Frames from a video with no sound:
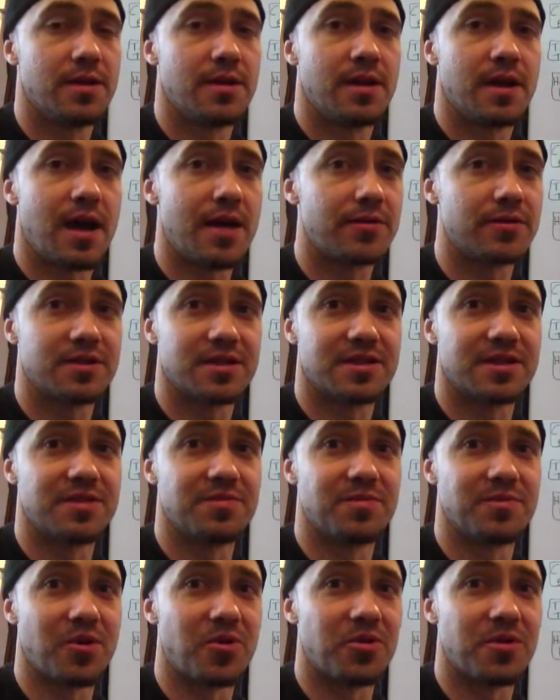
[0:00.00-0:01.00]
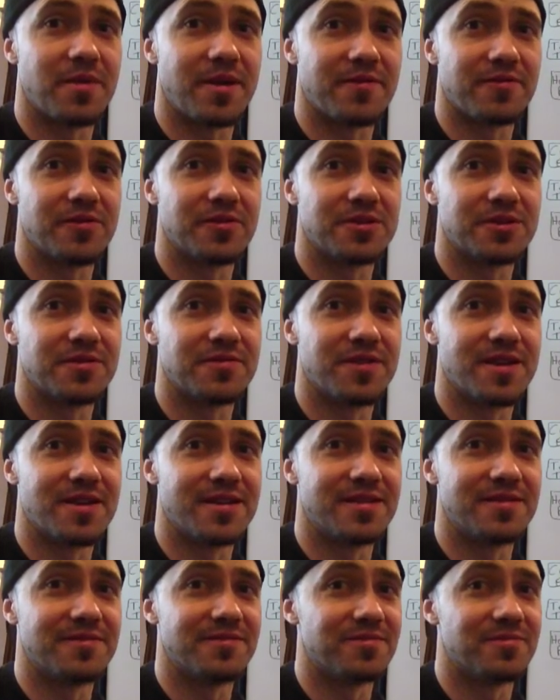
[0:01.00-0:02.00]
I resisted going to my first event,
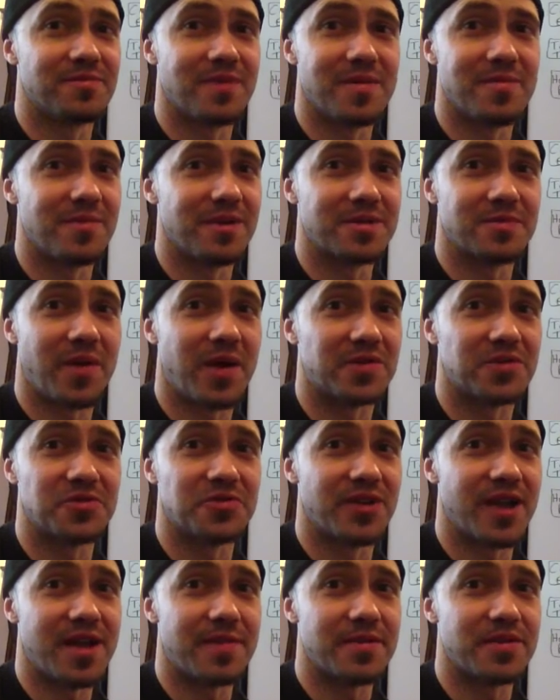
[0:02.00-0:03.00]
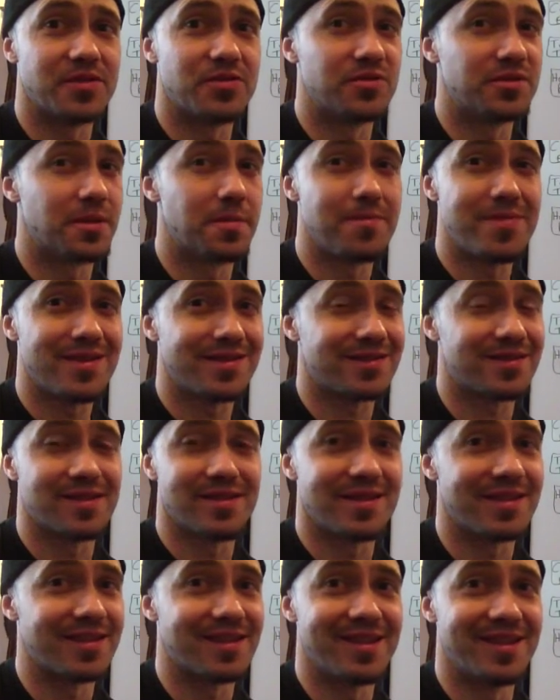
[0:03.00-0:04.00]
and my sponsor dragged me to it. It was the best
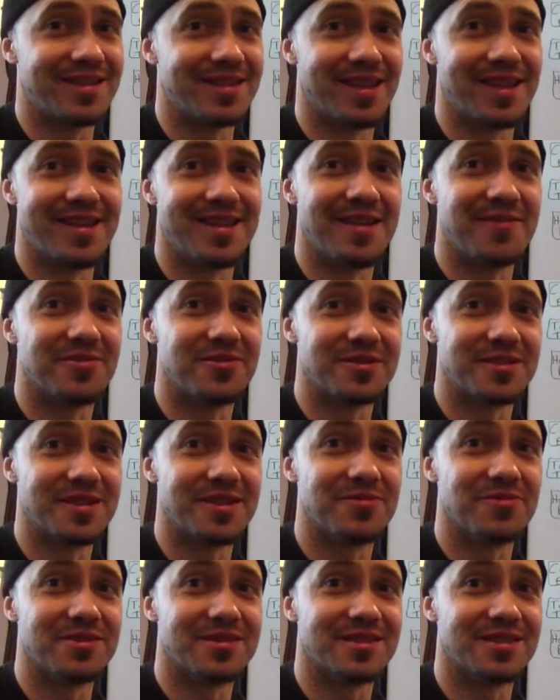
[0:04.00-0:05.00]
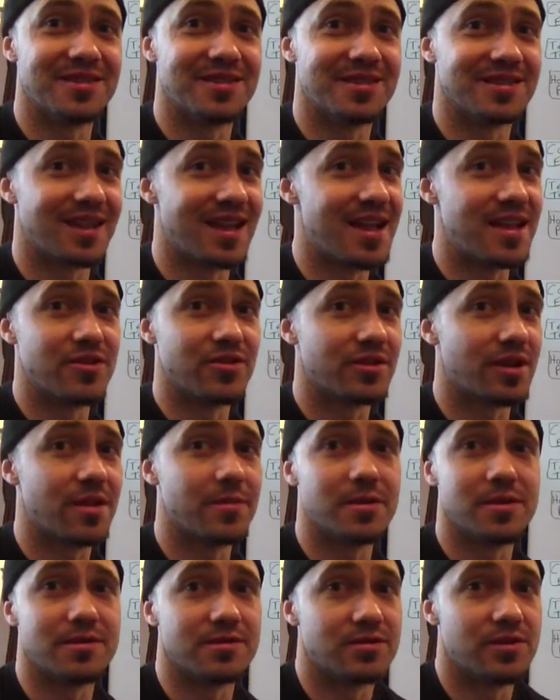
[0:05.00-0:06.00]
thing that he ever did, was to just say, hey, you're
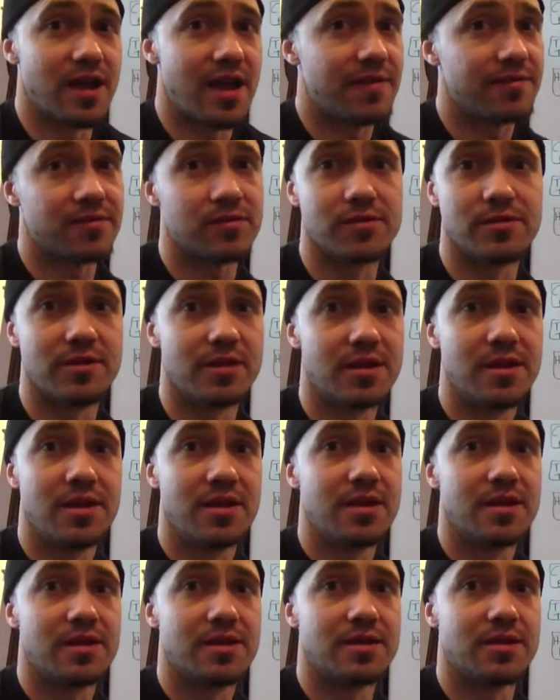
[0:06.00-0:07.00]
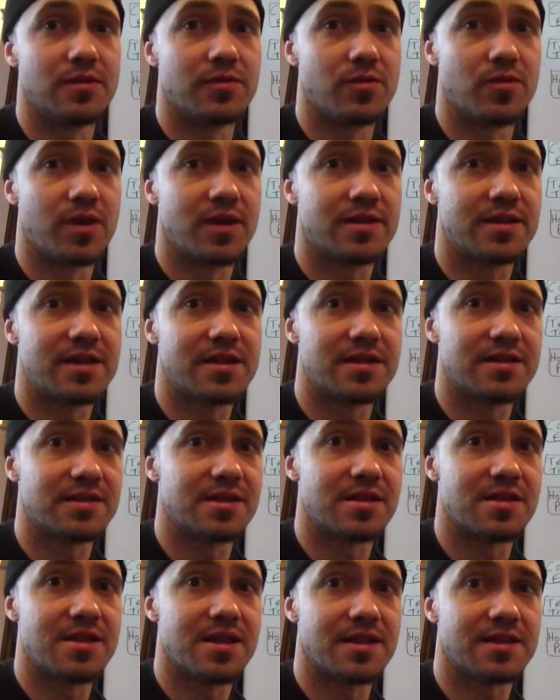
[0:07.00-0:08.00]
coming. You have to. You know, if you want to take this
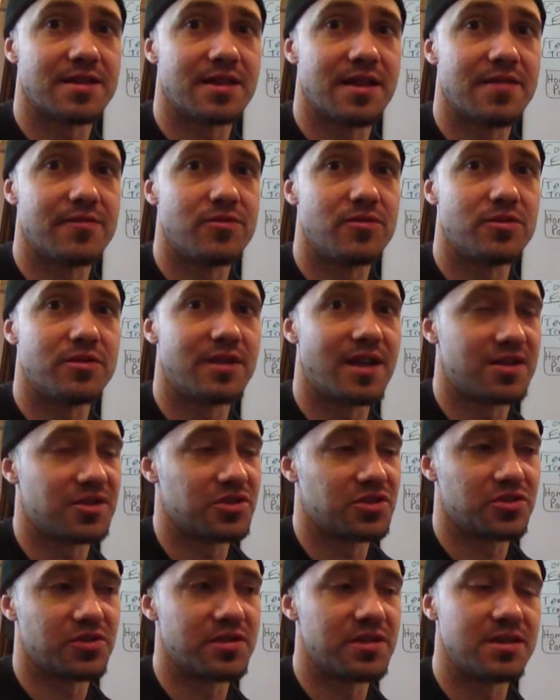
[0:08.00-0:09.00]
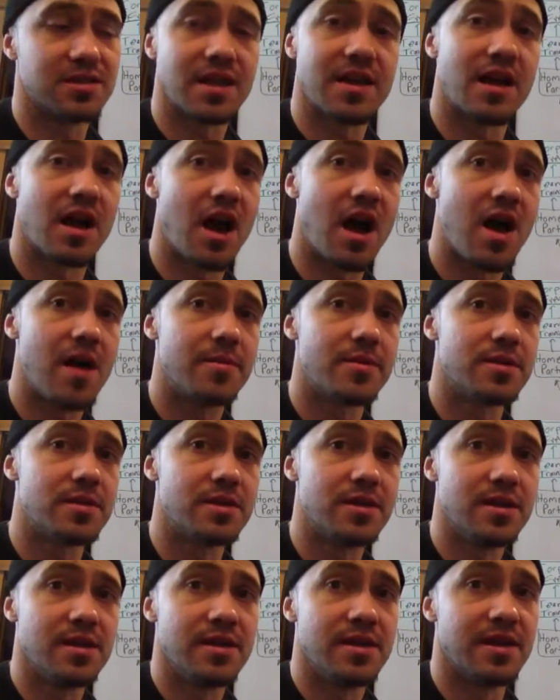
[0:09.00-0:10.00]
to the next level and not just treat this like a hobby
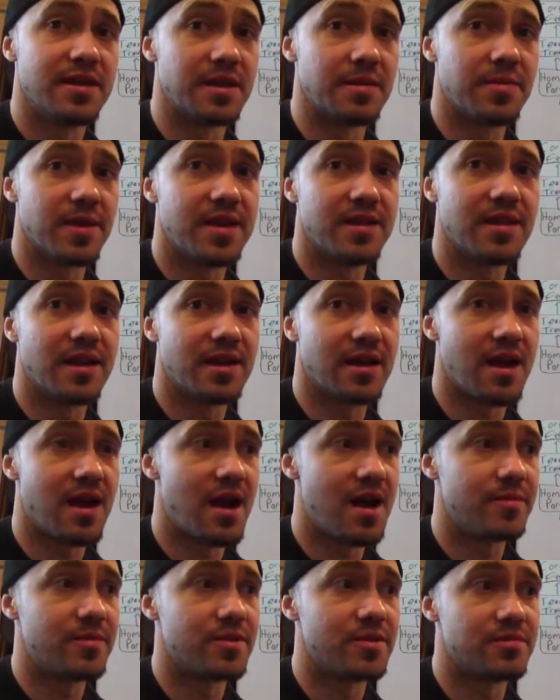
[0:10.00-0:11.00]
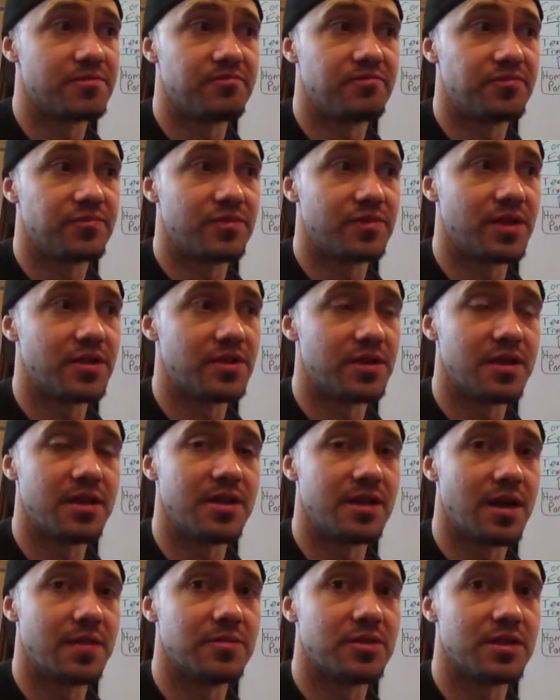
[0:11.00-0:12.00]
and get paid like a hobby, then you need to
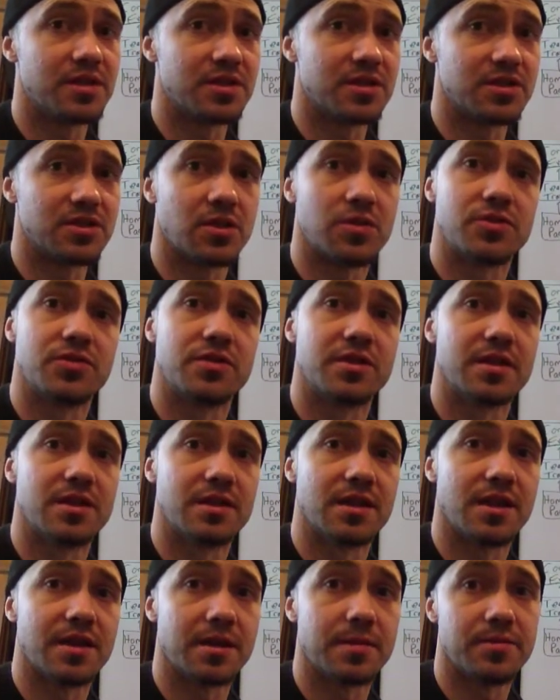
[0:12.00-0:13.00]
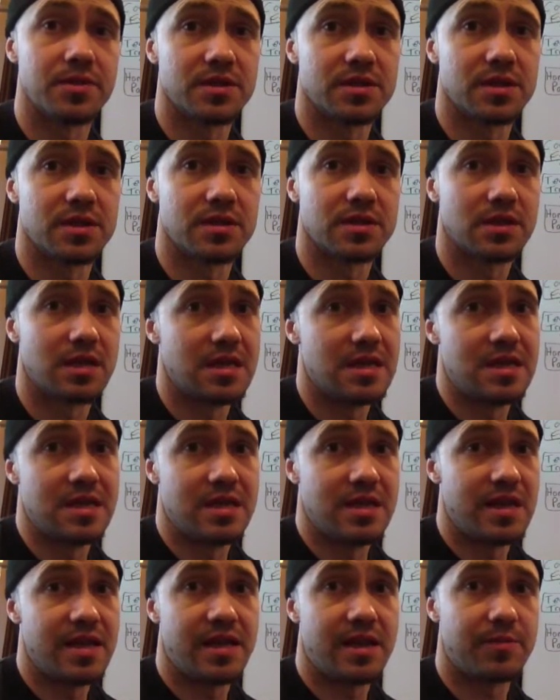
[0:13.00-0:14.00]
come to this and start treating it like a business.
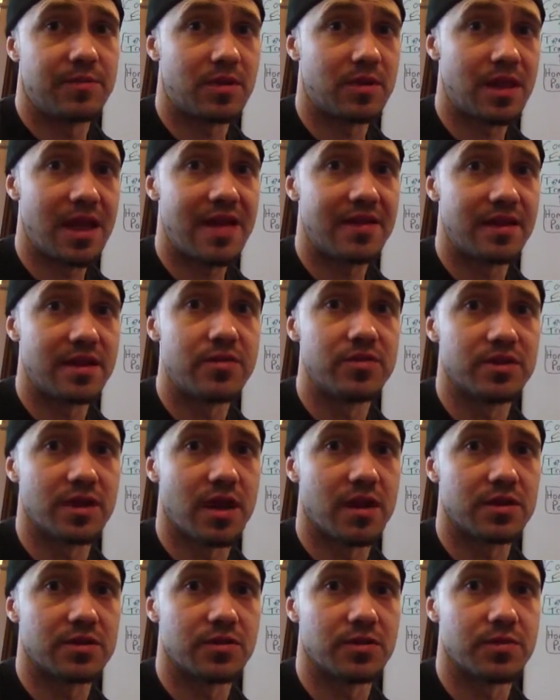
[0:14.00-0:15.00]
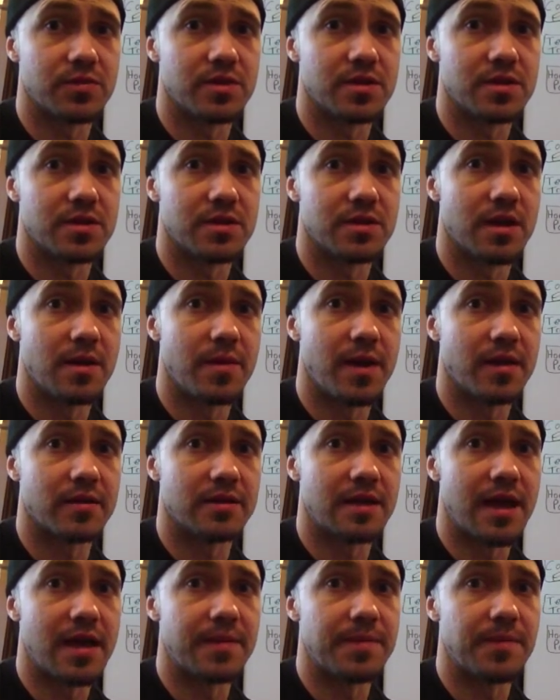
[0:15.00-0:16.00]
And I'm glad that he was honest with me about
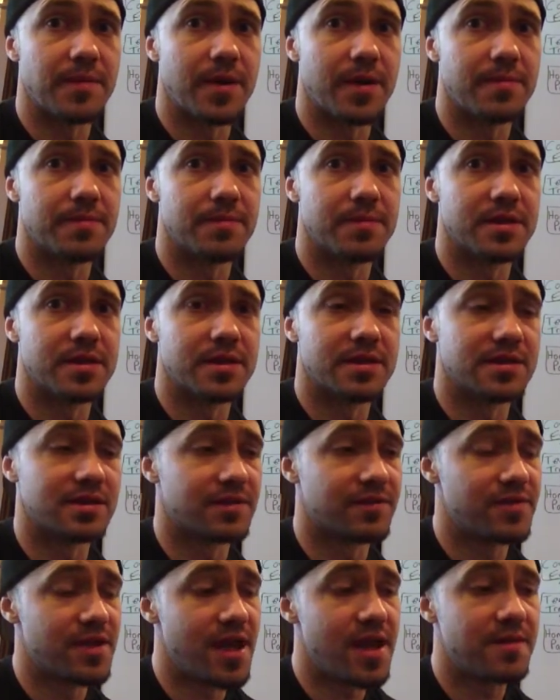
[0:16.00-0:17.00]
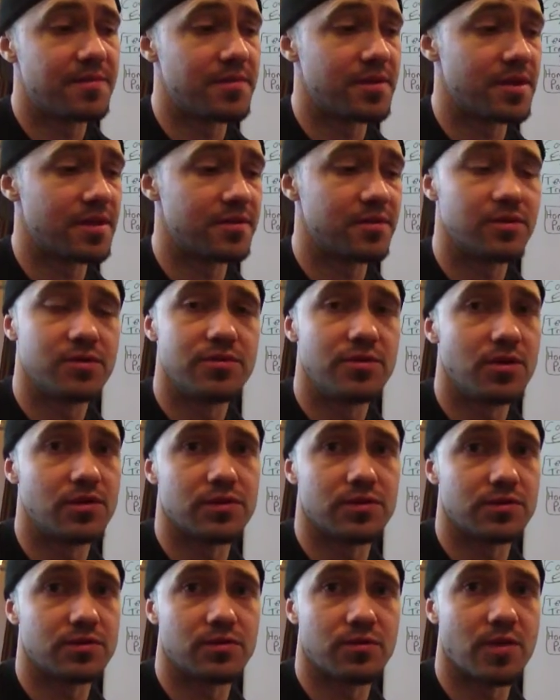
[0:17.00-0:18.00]
that, because if he hadn't been, who
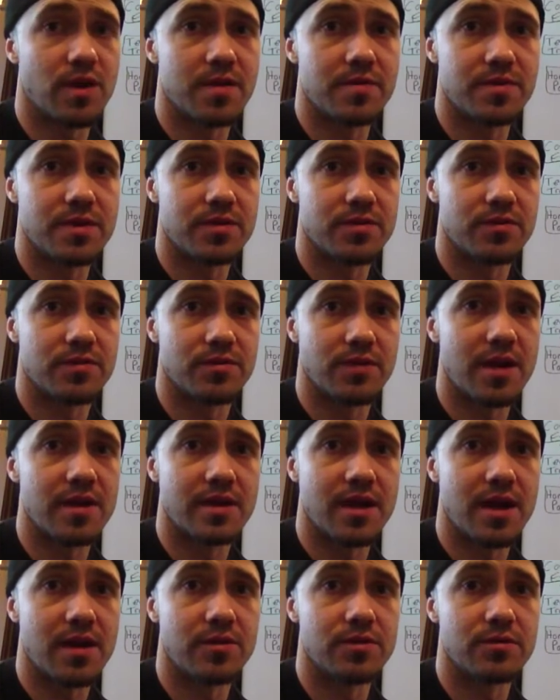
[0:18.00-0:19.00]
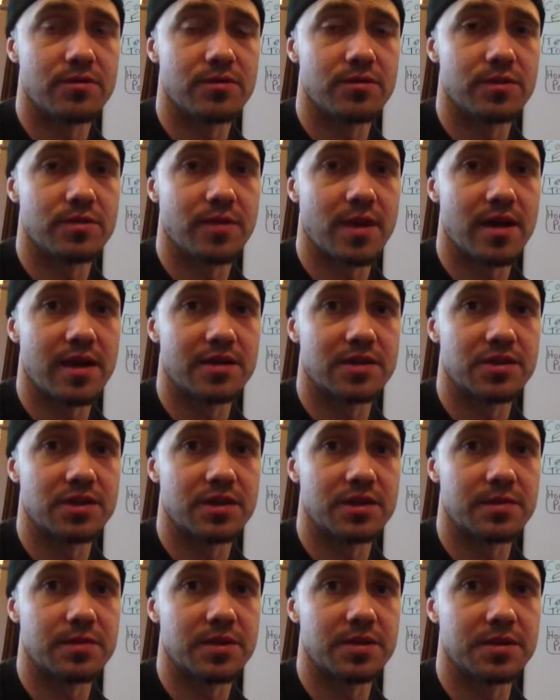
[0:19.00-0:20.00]
knows where I'd be right now with my
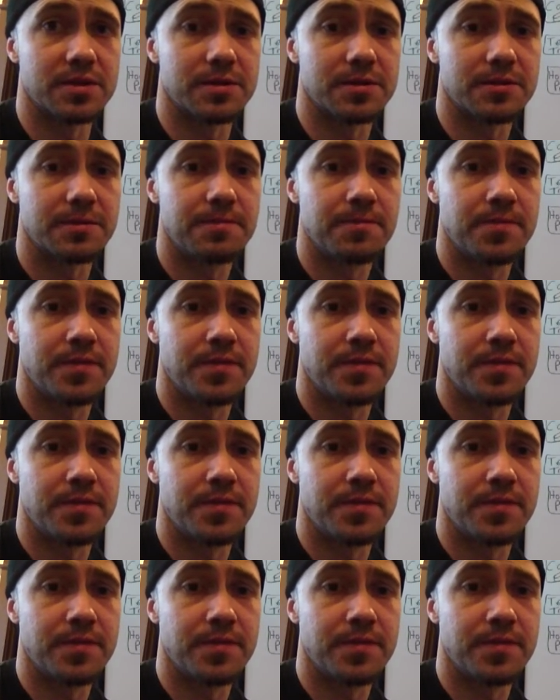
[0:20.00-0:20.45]
Isagenix business.